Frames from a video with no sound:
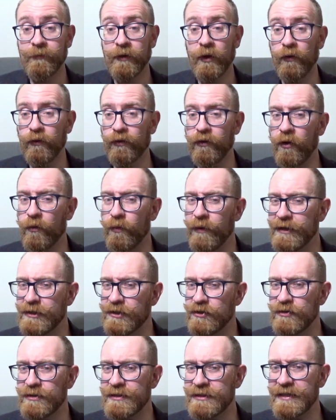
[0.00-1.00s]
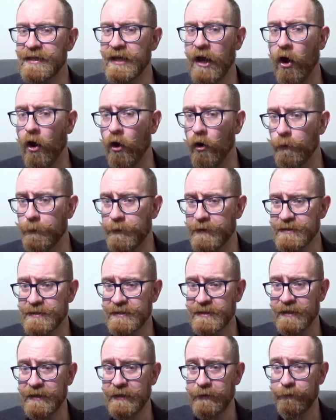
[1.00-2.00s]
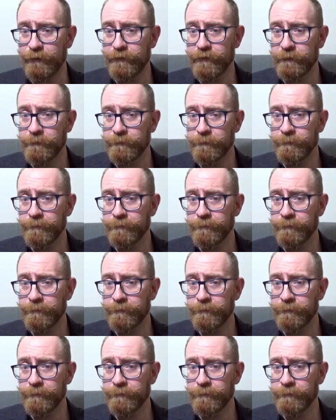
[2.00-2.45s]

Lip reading: although we do see open sleeves